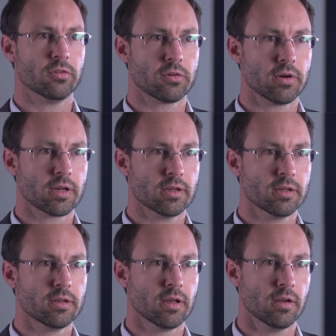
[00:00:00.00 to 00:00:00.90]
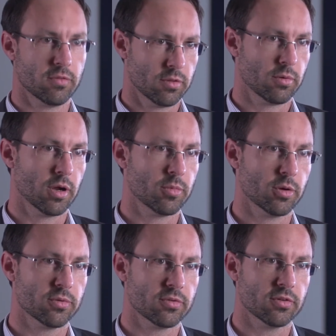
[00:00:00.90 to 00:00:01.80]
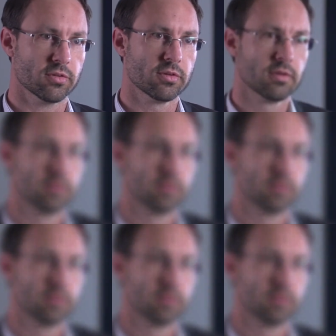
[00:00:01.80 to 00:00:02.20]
used correctly and for the right purposes.